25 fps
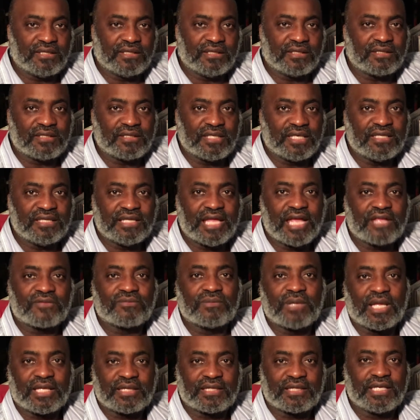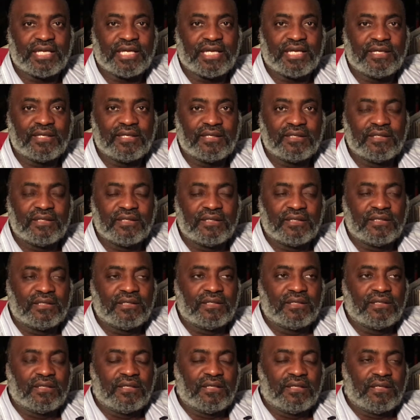that's what I think.
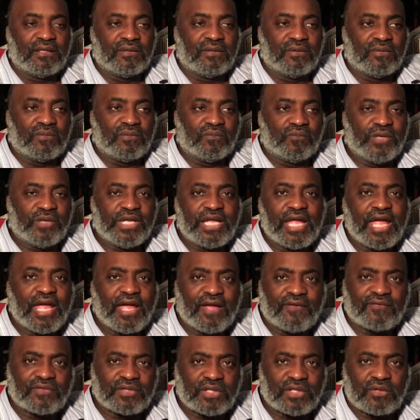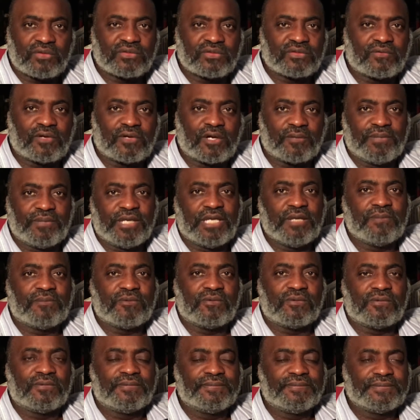We have those of our
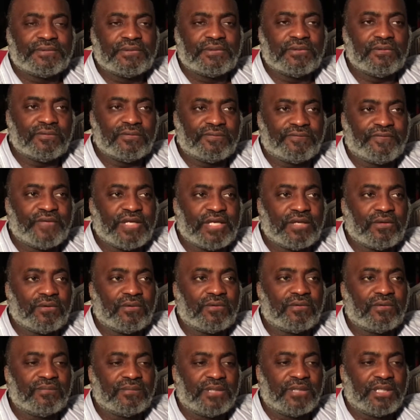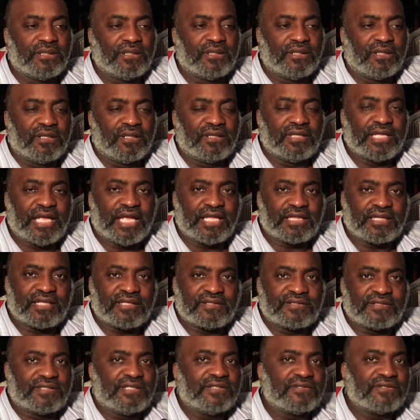people who feel that this
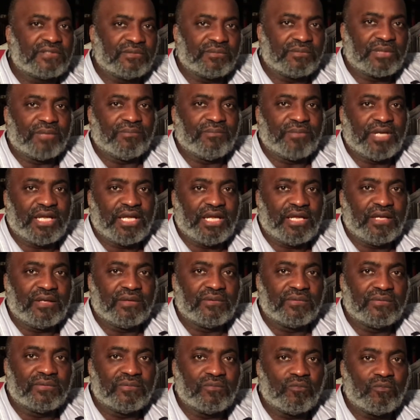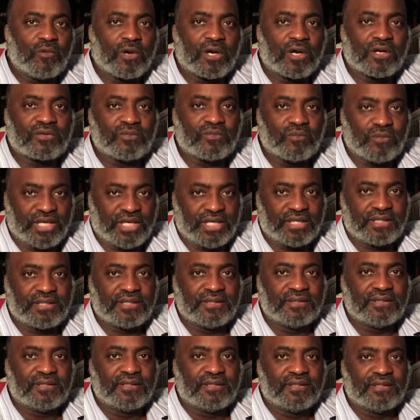system can be worked with,
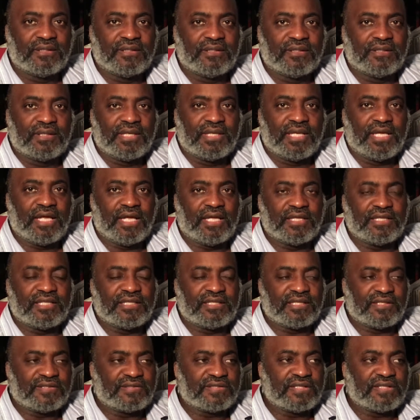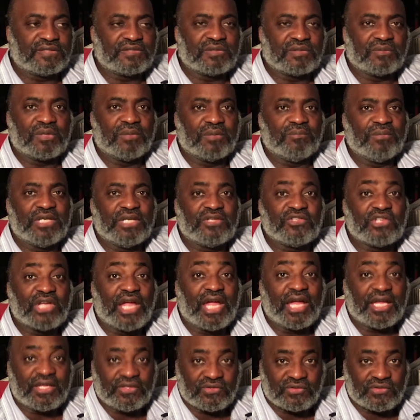that this system can be
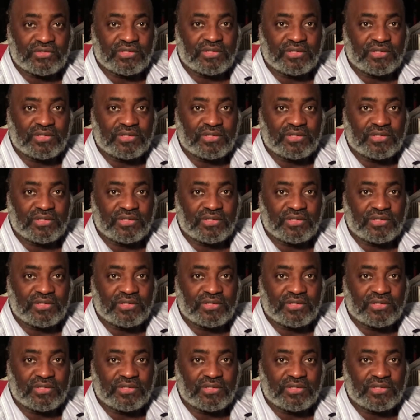changed,